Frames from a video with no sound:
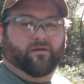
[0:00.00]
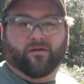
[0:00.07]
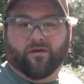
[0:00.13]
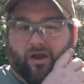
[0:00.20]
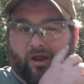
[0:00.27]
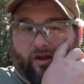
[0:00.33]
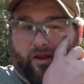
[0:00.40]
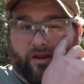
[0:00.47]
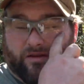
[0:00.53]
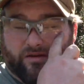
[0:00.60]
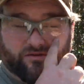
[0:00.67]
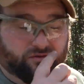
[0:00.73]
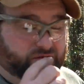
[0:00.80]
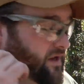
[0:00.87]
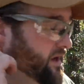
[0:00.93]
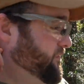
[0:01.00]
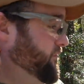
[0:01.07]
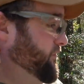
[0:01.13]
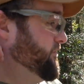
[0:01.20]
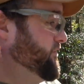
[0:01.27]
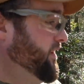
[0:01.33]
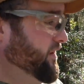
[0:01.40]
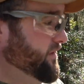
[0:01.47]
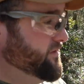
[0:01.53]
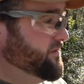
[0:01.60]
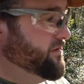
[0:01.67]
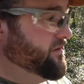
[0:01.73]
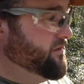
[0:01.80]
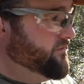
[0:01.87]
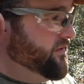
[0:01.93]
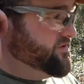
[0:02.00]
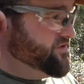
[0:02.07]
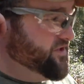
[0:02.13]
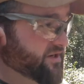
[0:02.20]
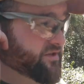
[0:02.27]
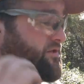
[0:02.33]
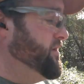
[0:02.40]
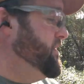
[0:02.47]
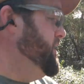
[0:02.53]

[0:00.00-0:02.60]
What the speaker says: All right, so now for funsies,